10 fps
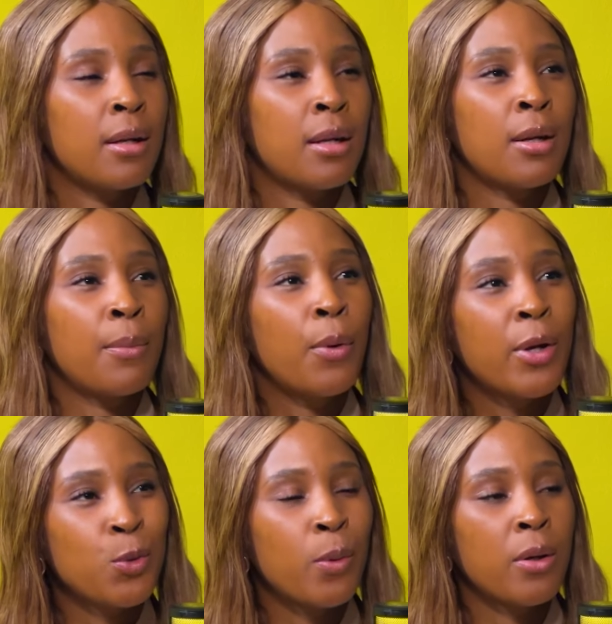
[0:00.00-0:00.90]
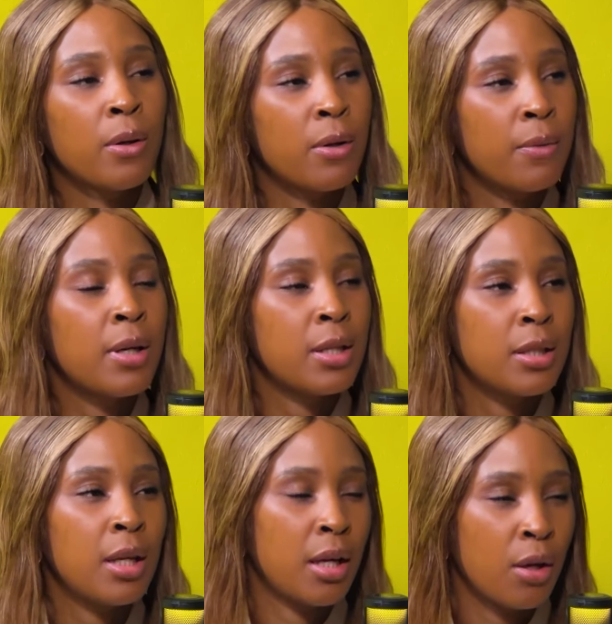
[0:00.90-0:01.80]
at a point where your career
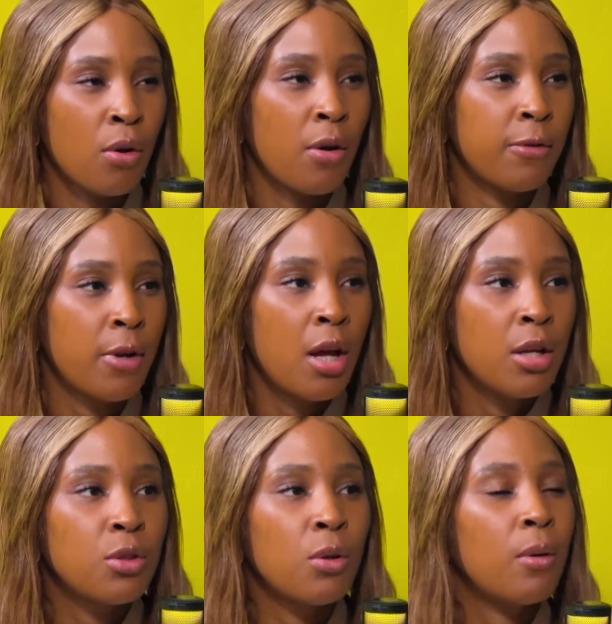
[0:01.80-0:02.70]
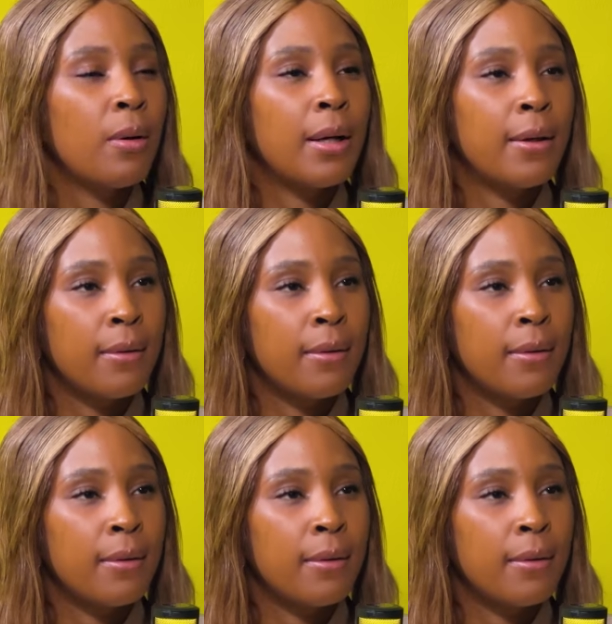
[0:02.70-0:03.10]
is taking off mm-hmm. so